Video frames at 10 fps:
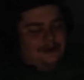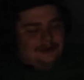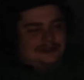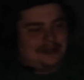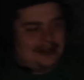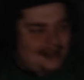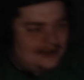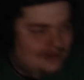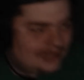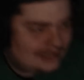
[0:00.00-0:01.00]
that was
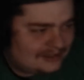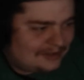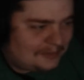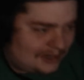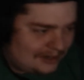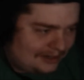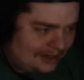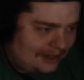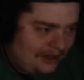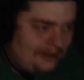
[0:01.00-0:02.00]
kind of nuts. I'm not going to
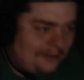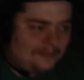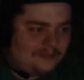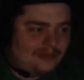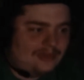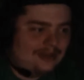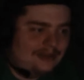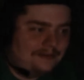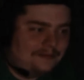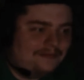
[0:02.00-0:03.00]
lie.
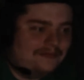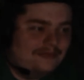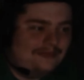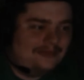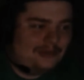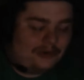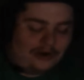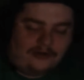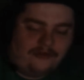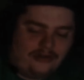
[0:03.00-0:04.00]
You
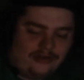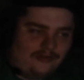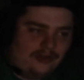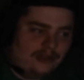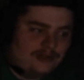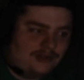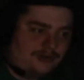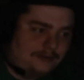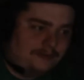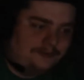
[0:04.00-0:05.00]
are a freak of
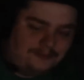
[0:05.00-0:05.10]
nature.